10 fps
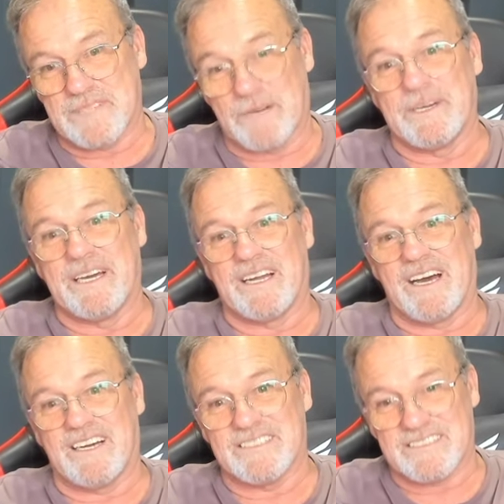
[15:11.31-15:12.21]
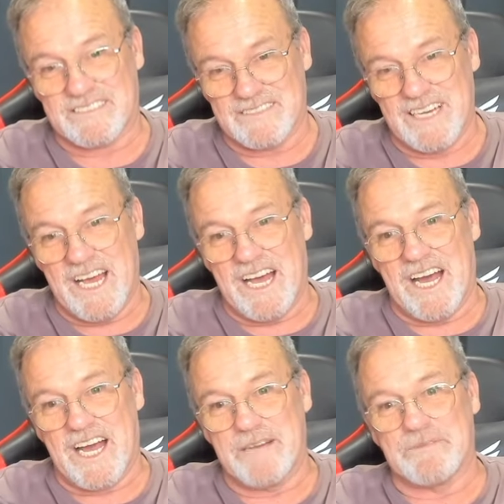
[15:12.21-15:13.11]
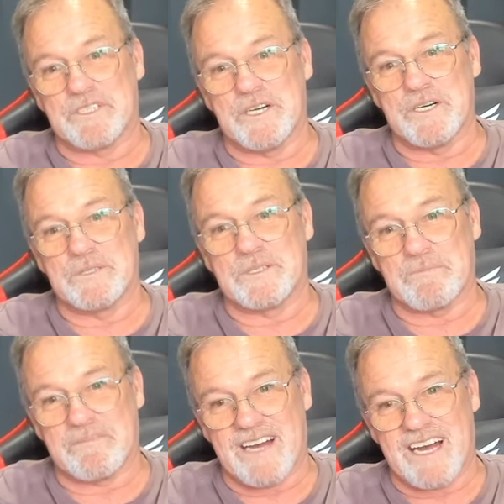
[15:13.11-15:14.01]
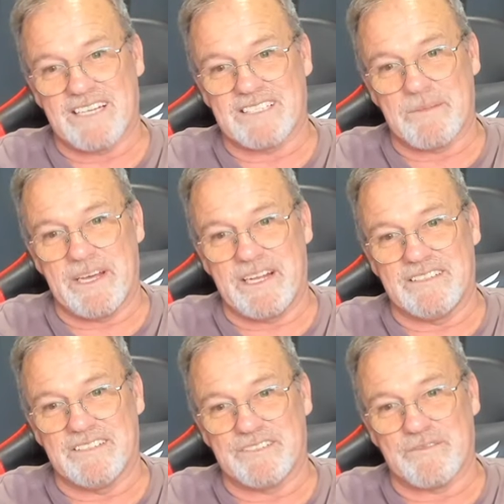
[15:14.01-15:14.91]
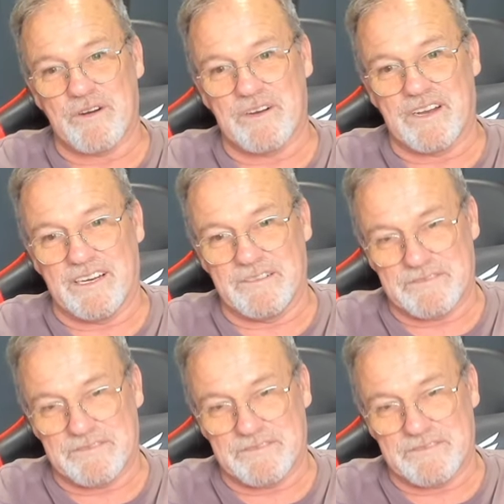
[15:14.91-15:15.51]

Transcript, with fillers: I'm being honest. I am so surprised I made it this far in life.